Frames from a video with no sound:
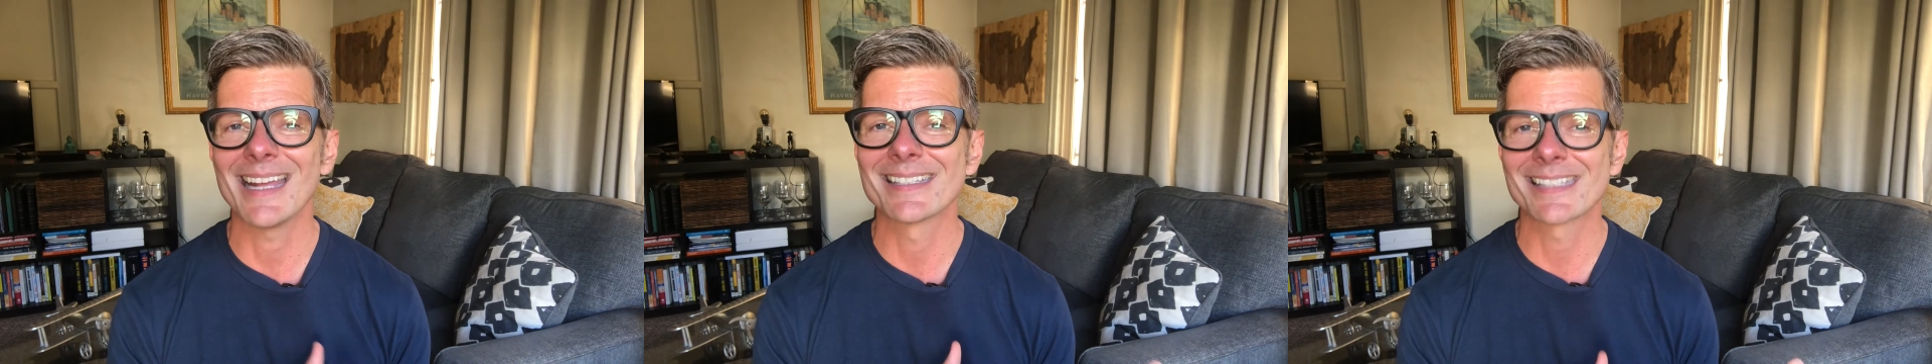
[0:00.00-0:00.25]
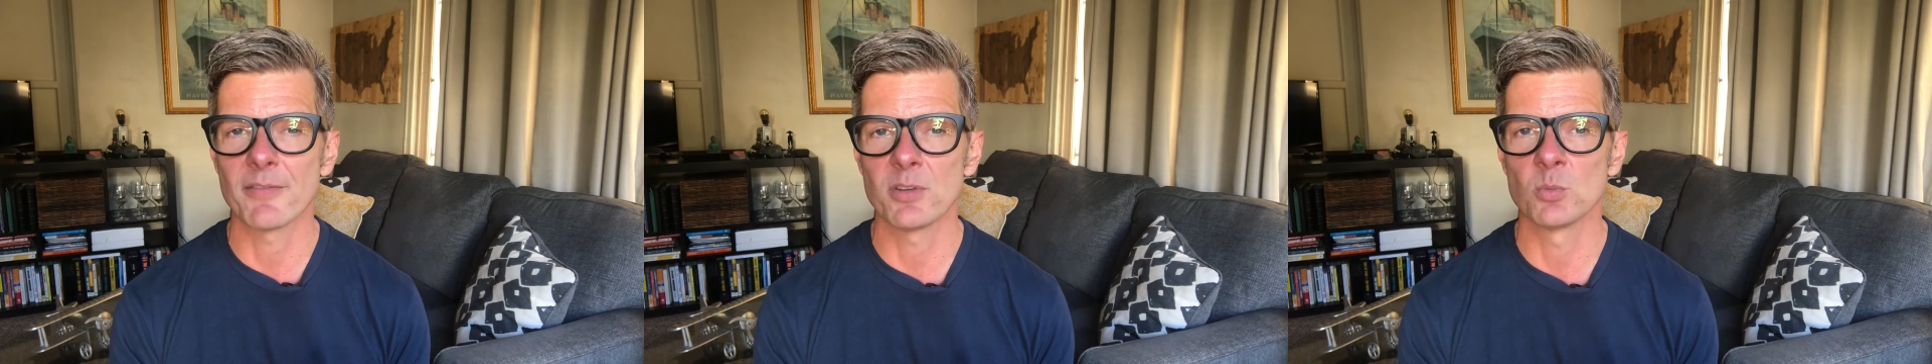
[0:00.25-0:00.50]
a
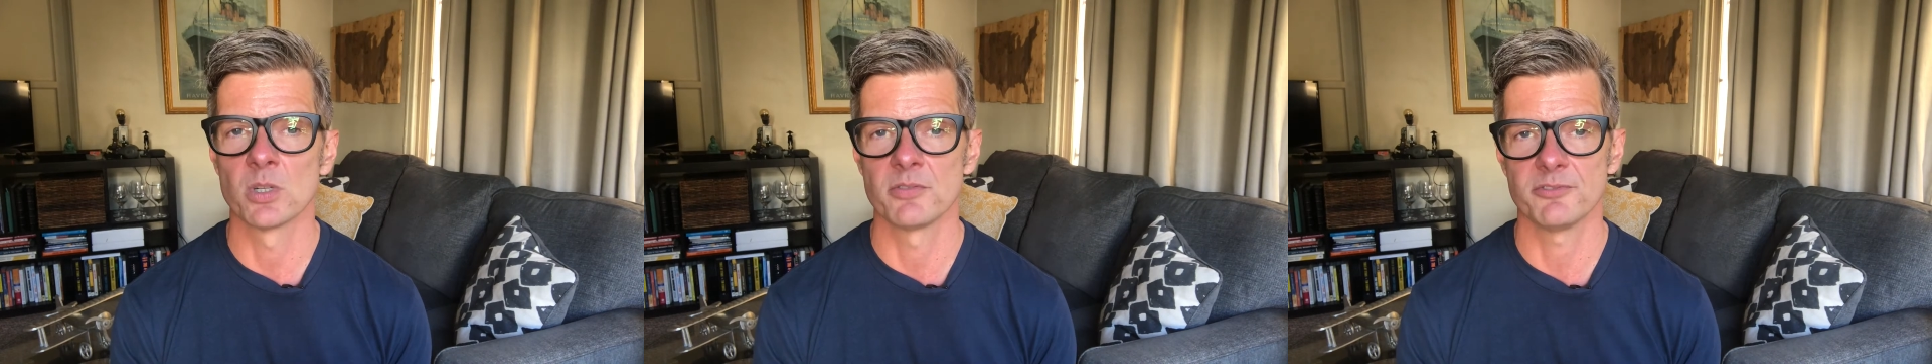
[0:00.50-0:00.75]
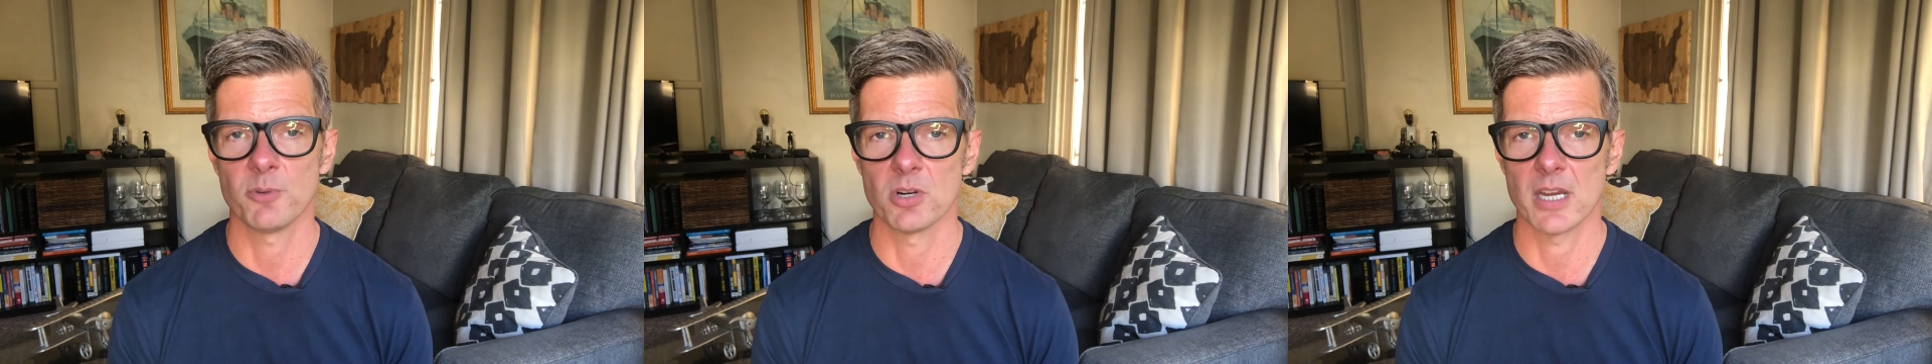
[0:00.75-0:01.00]

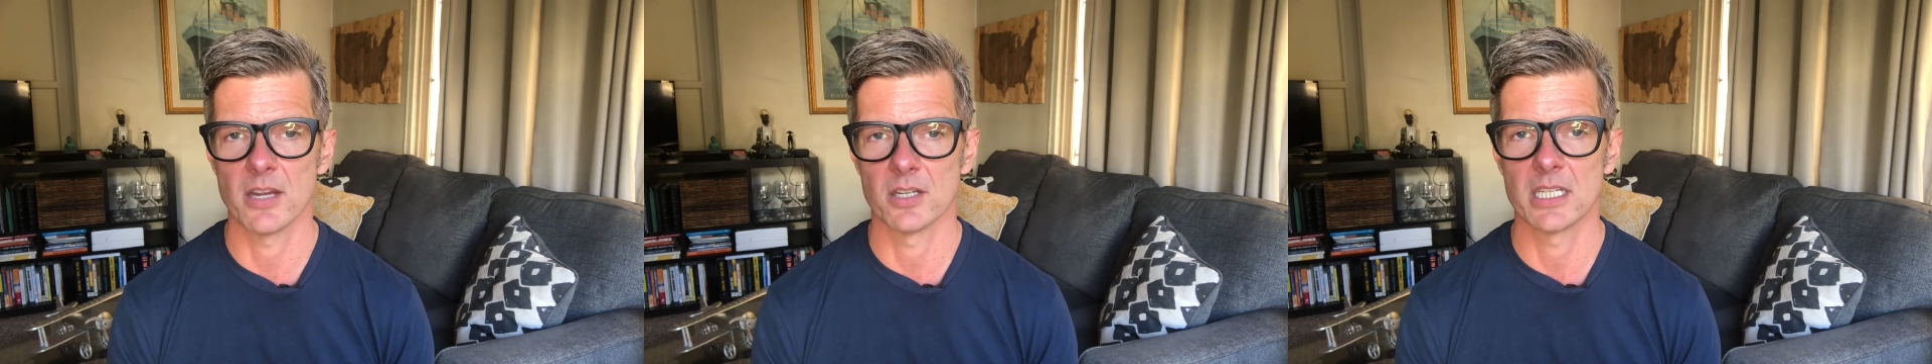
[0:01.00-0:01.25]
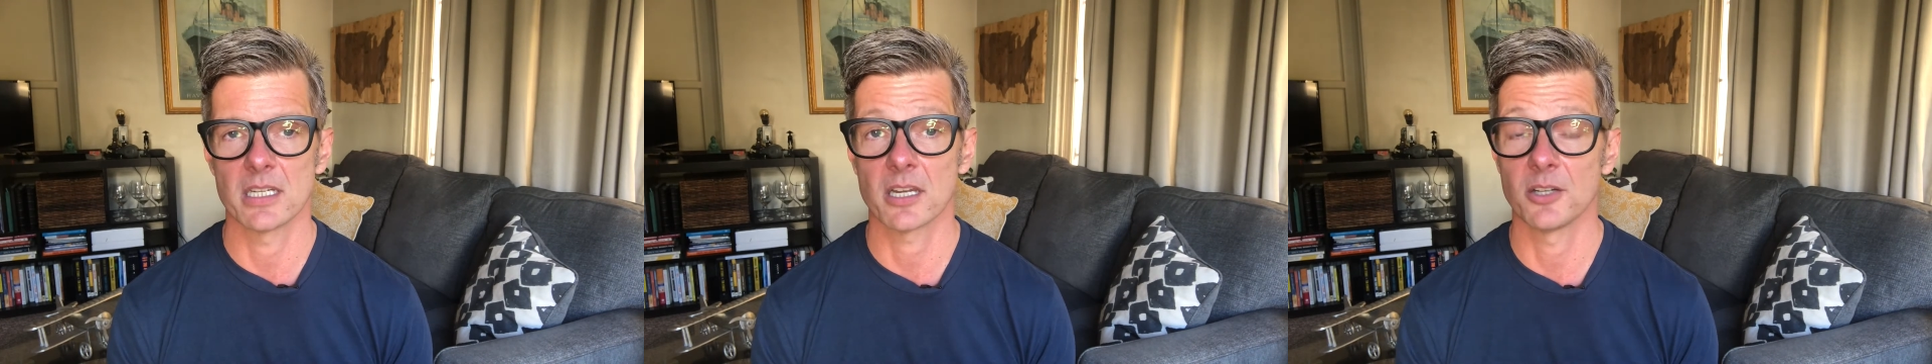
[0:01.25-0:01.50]
714
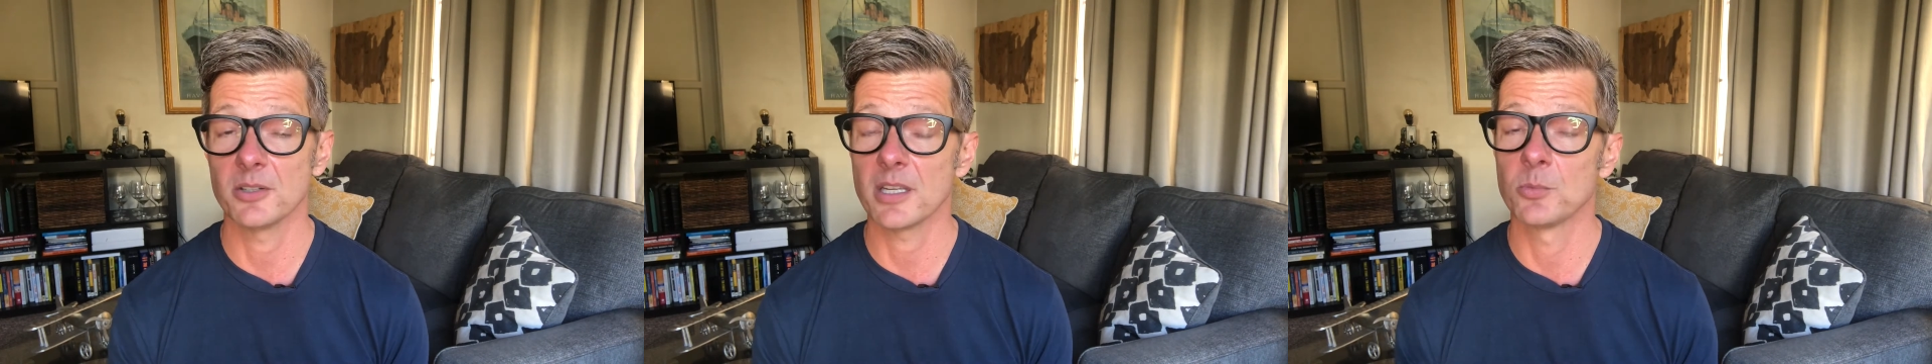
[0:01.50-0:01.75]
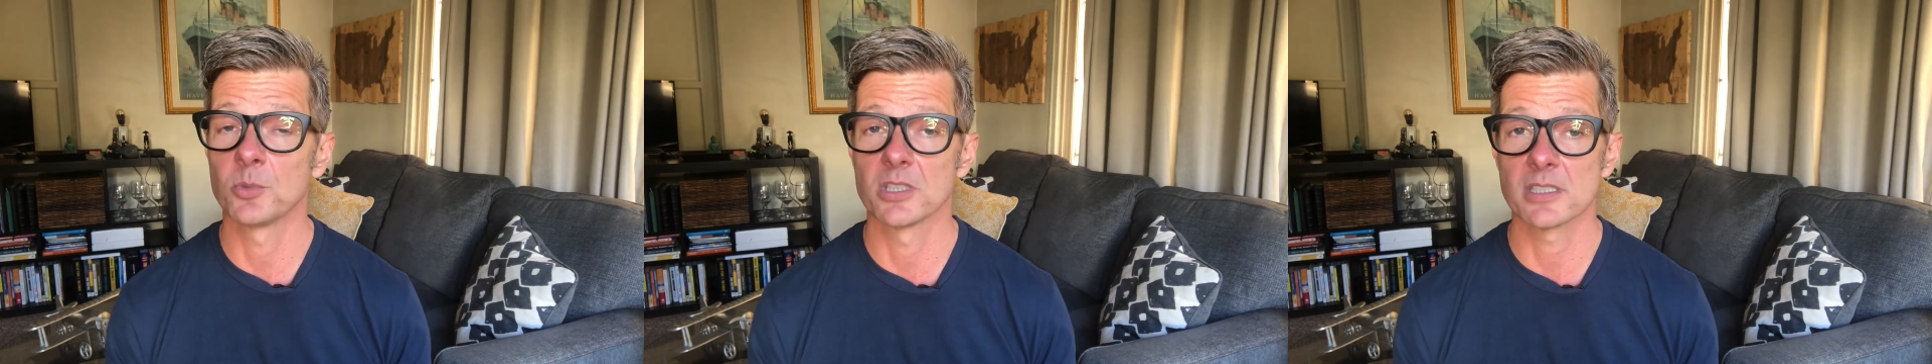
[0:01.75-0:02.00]
area code,
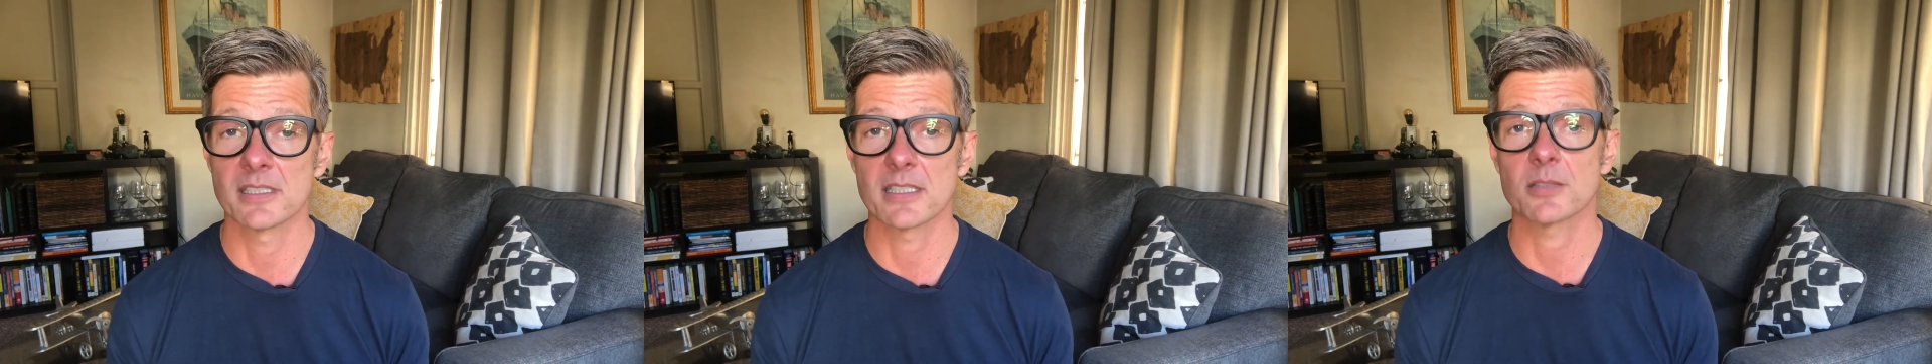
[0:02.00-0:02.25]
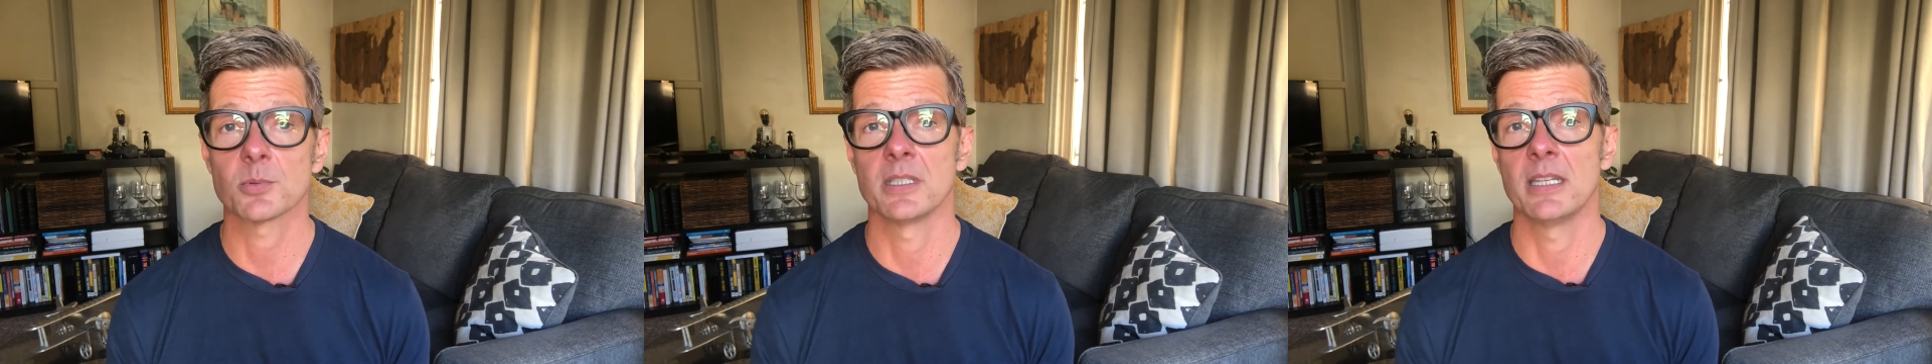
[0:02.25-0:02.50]
and we're in
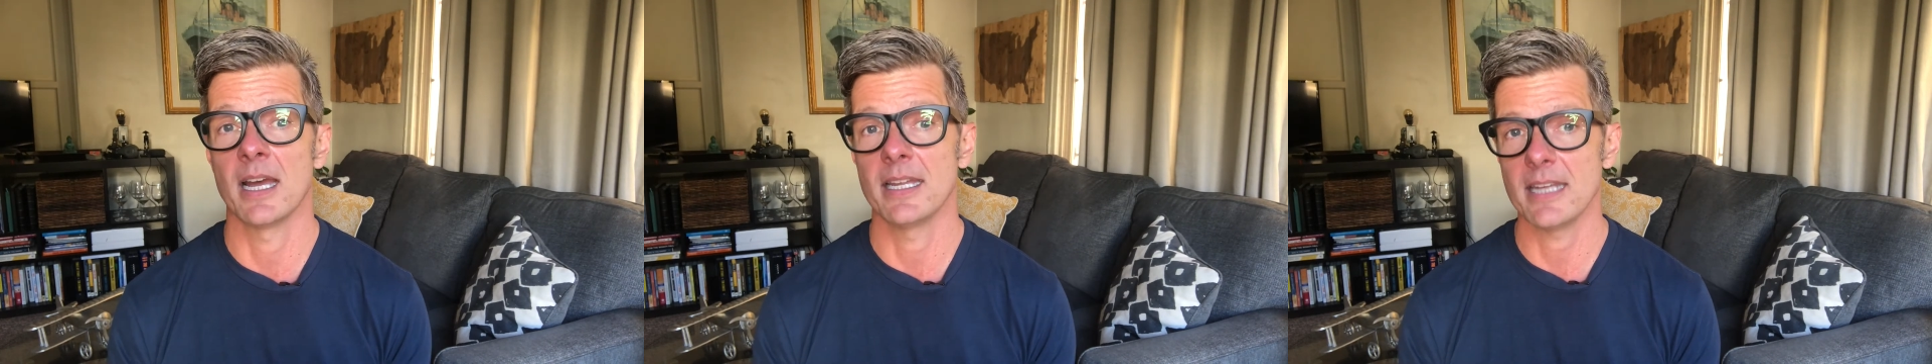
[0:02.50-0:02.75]
619,